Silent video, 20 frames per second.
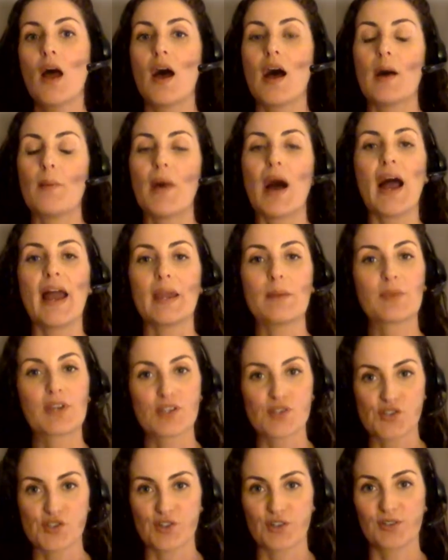I am
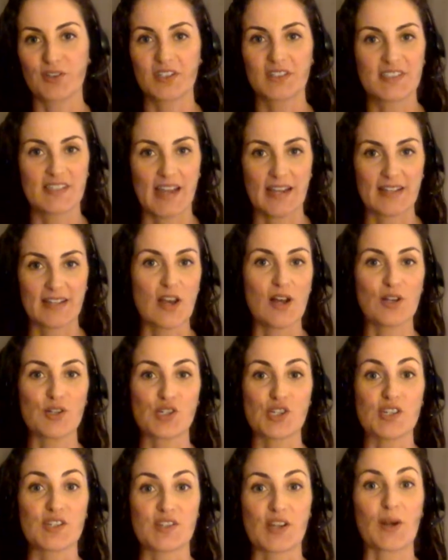concerned that
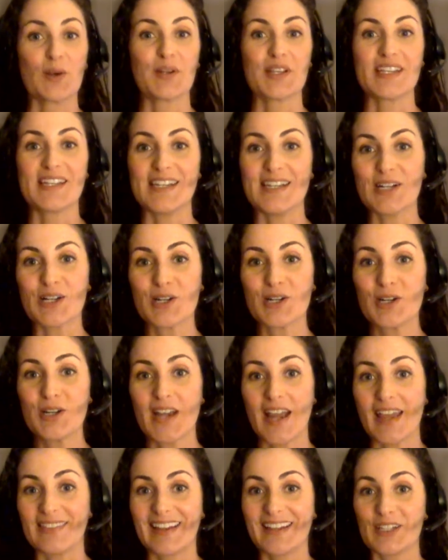technology is already here
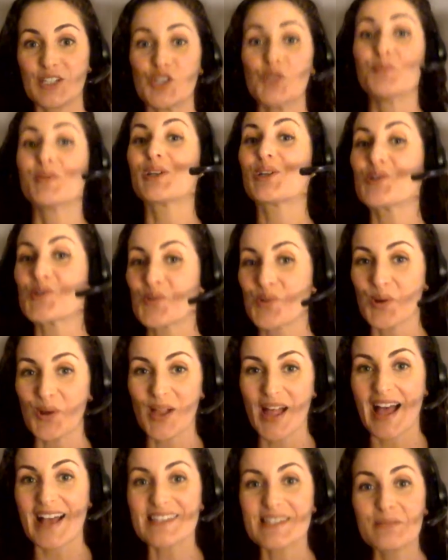and that human
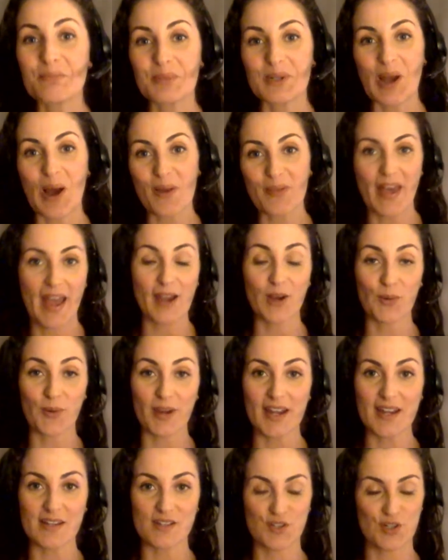control hasn't been all that
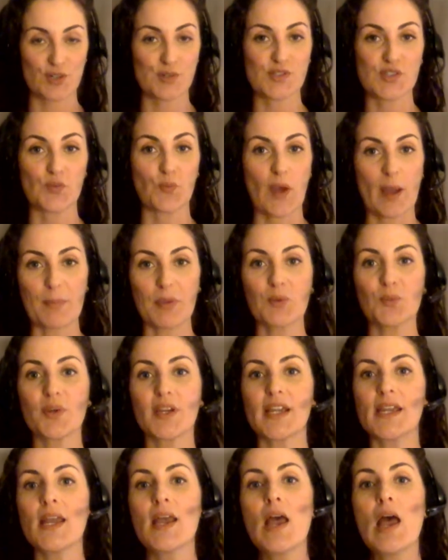great in terms of
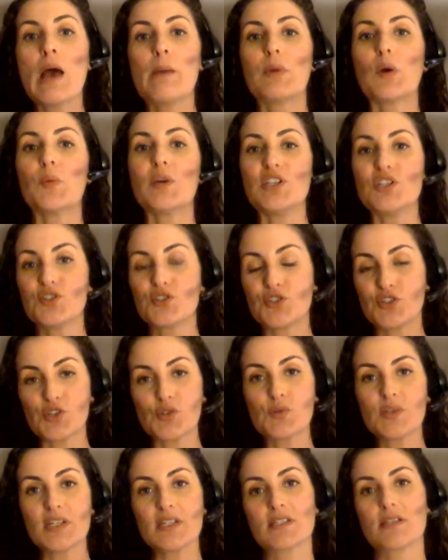weaponry, but we
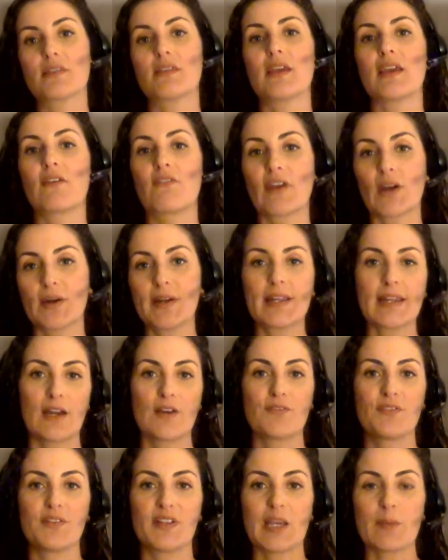do need to think very
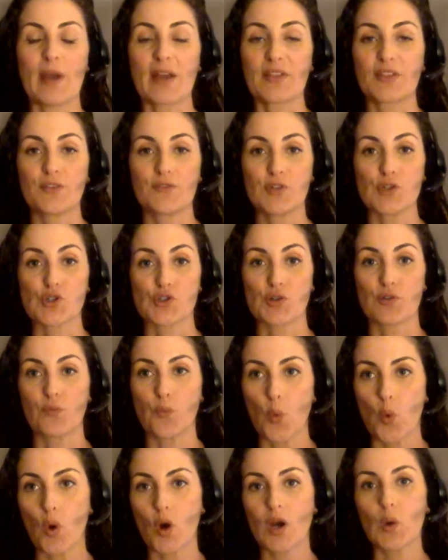carefully about the future of
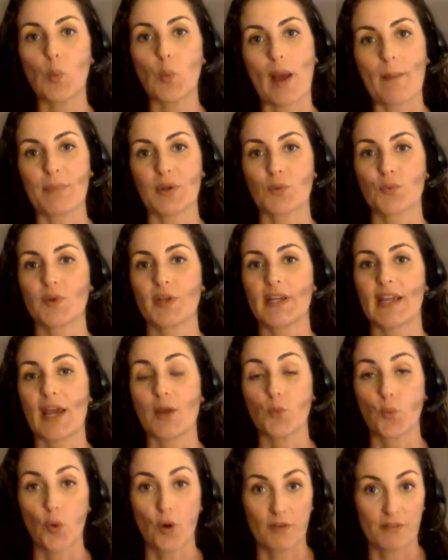war, weaponry,
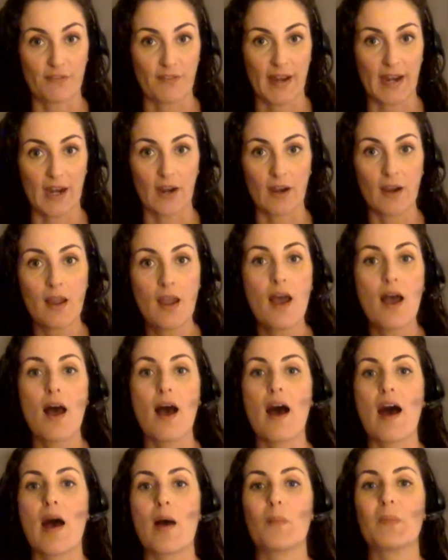and warfare,
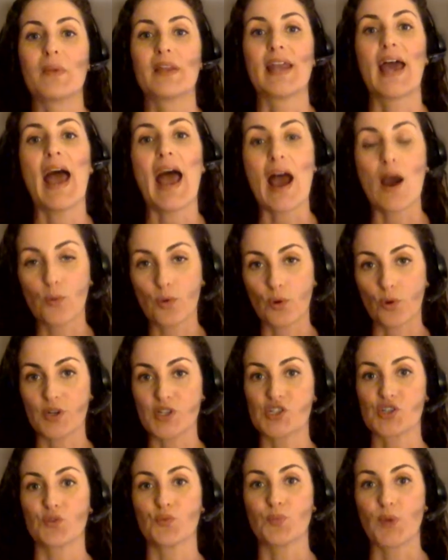and how we're
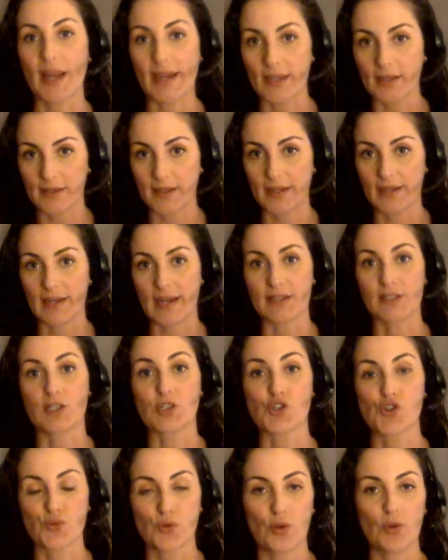going to regulate and
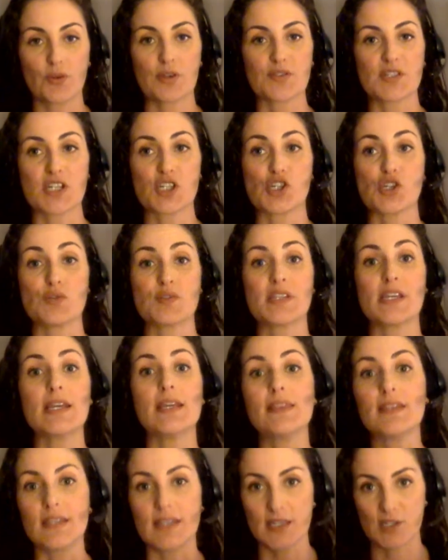control those issues
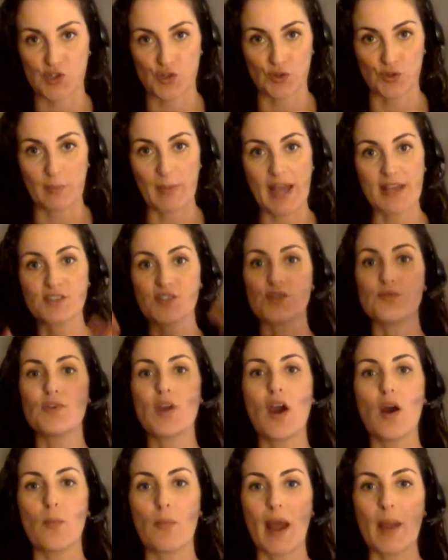in the interim. As you
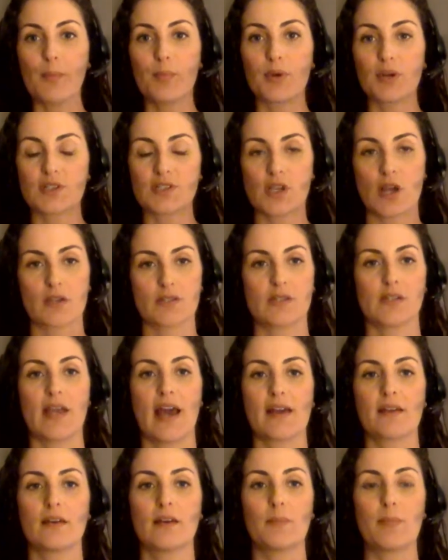know, my book talks a
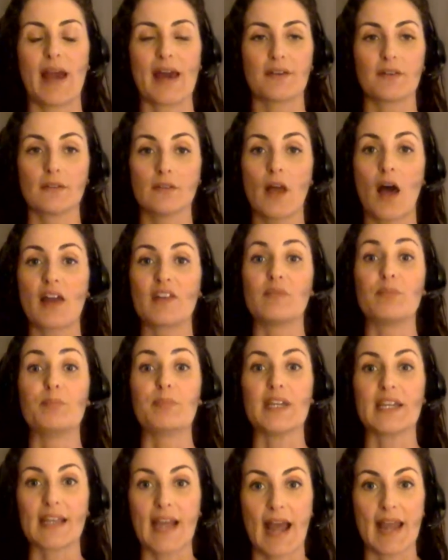lot about a lot of
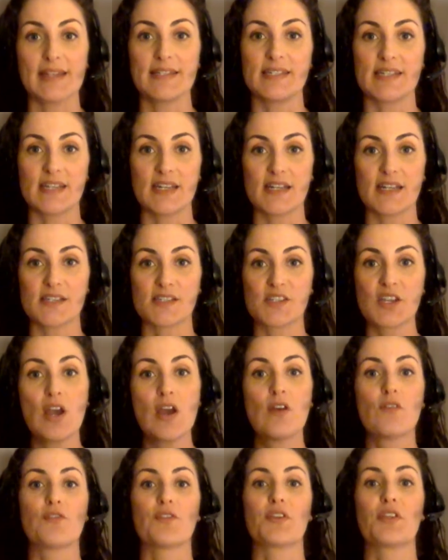big ideas
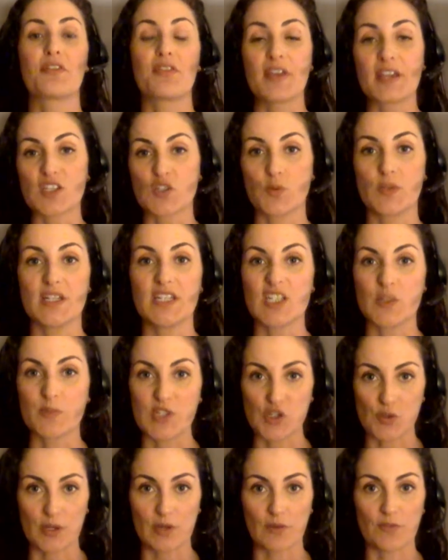for the things we need to
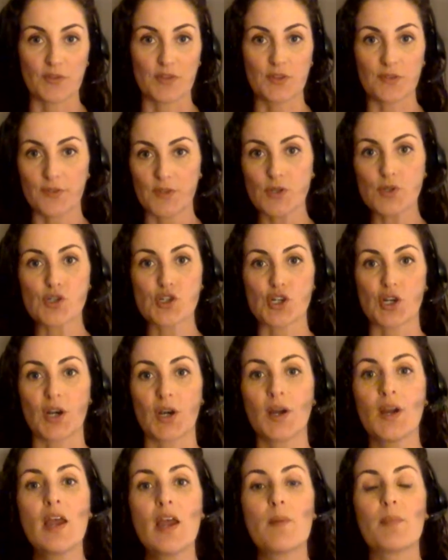be doing for the
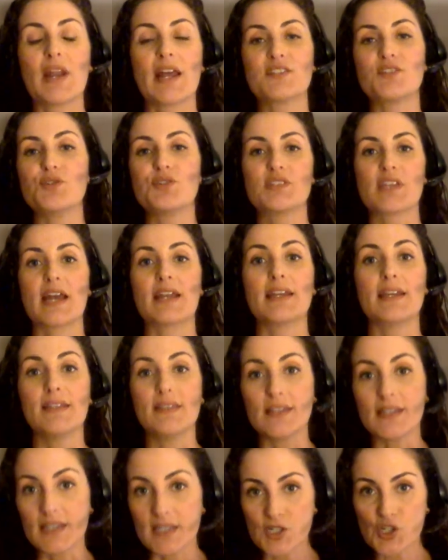future, but as you said, in
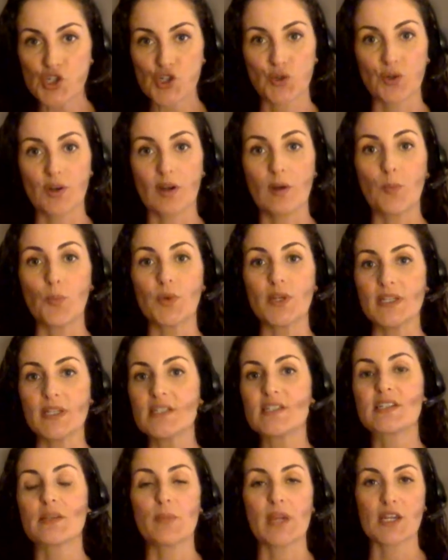the interim, we
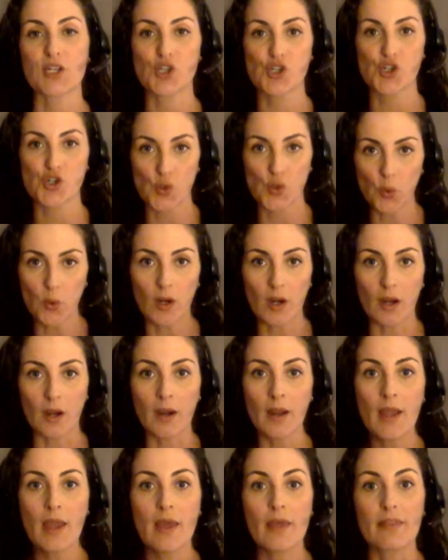need to make sure
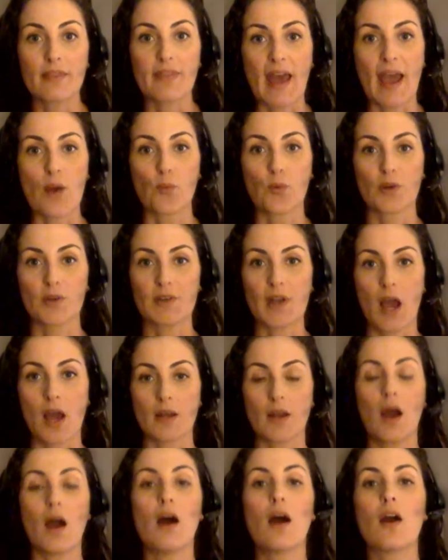that we're not
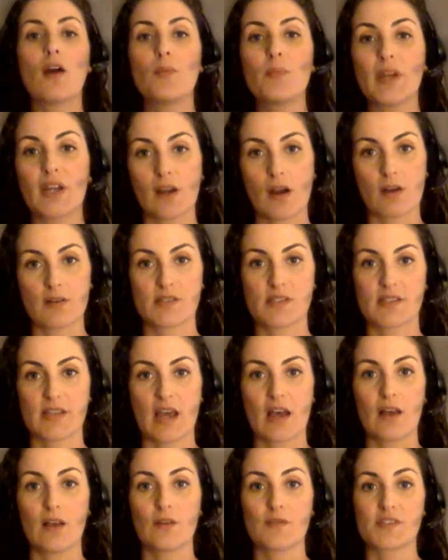harming
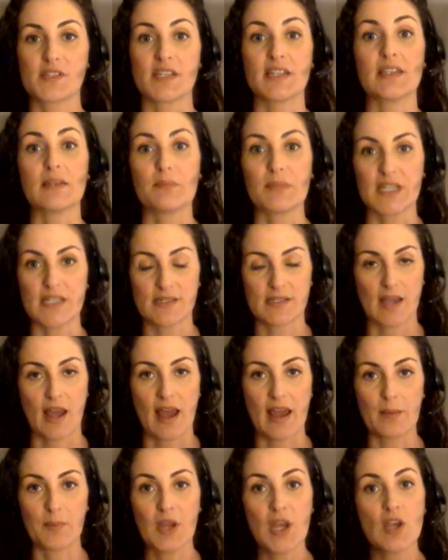ourselves in the
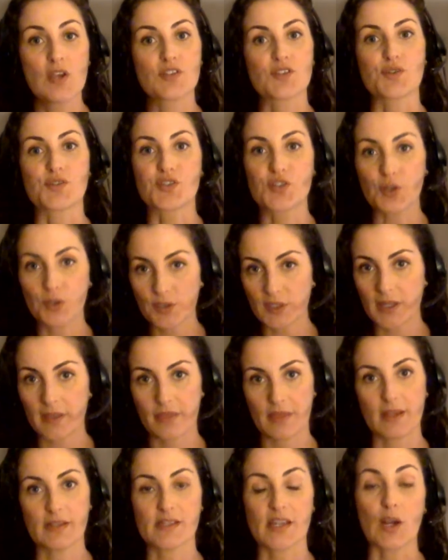meantime. So certainly
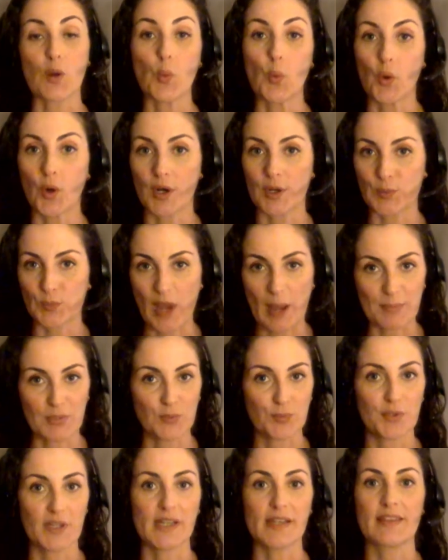things like war and
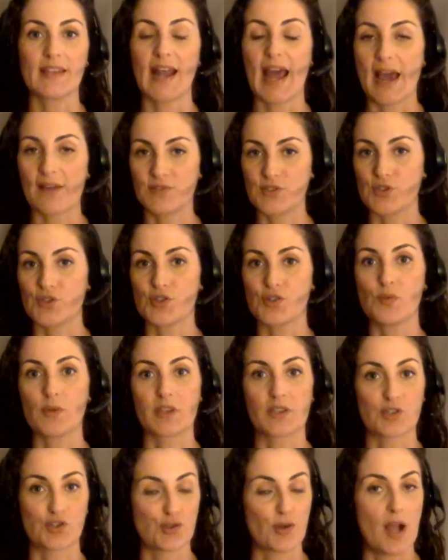weaponry that have to do
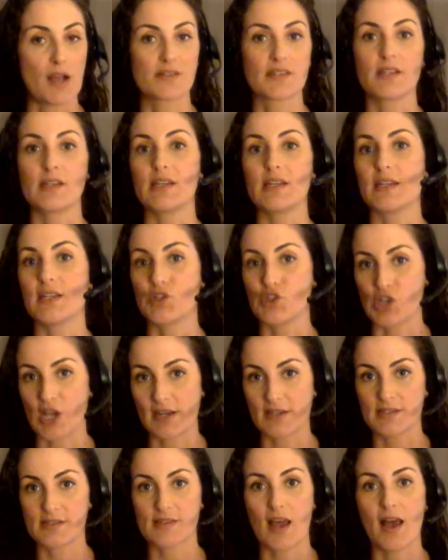with atrocity and
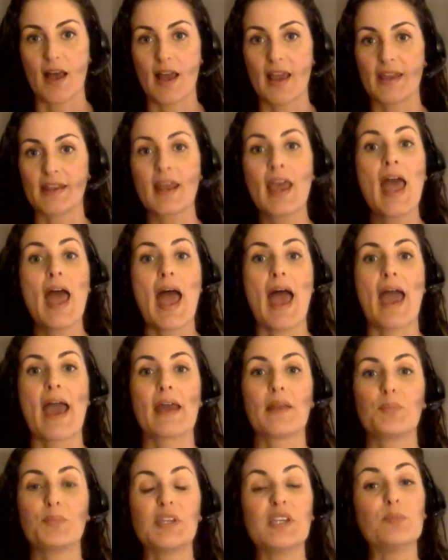genocide
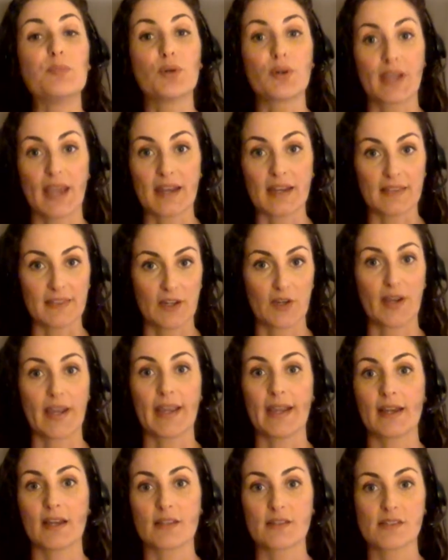and people getting their
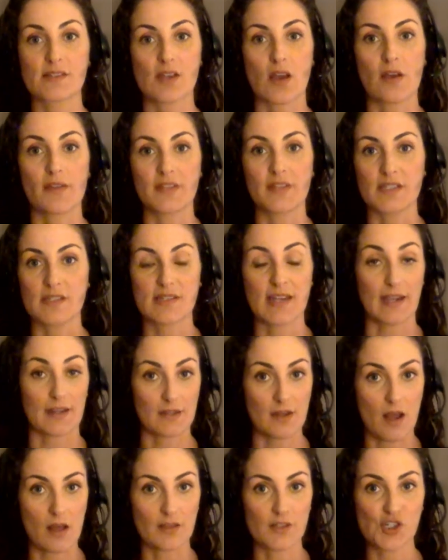hands on these
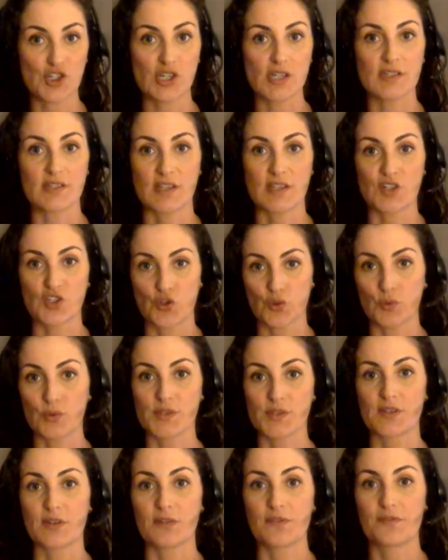technologies and
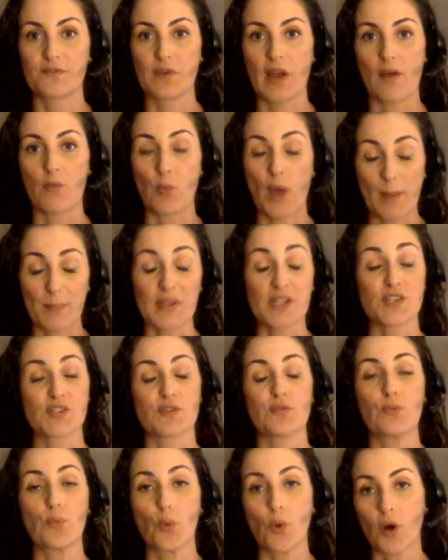tools of weapons
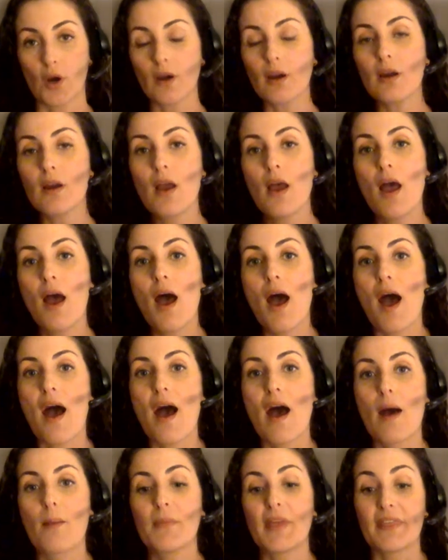of war.
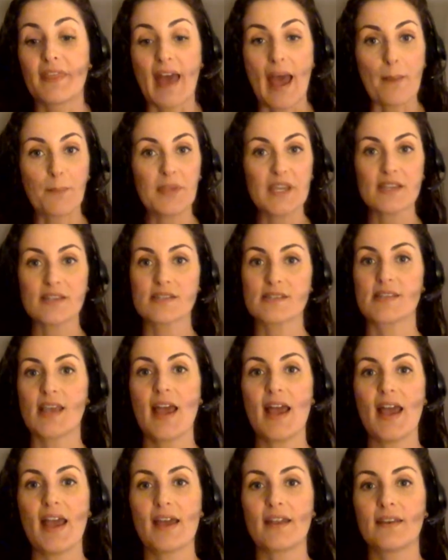That being
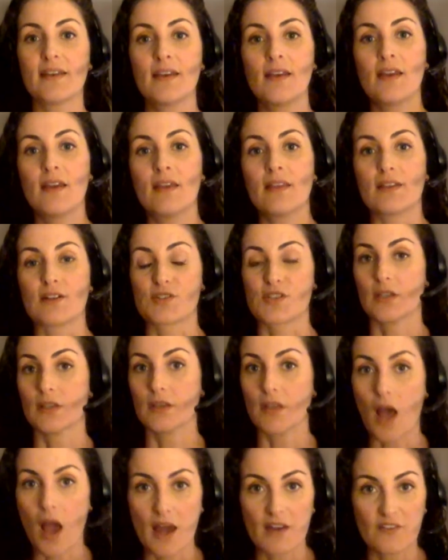said, there's a
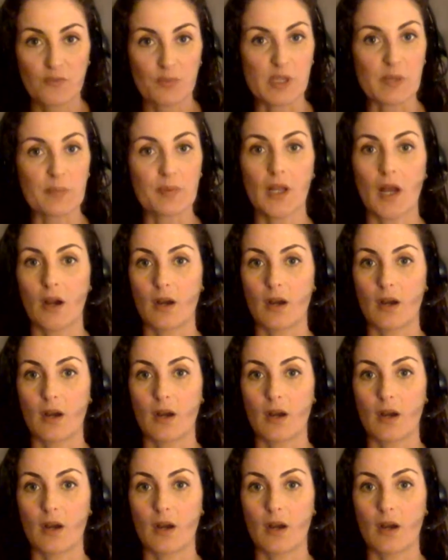lot of people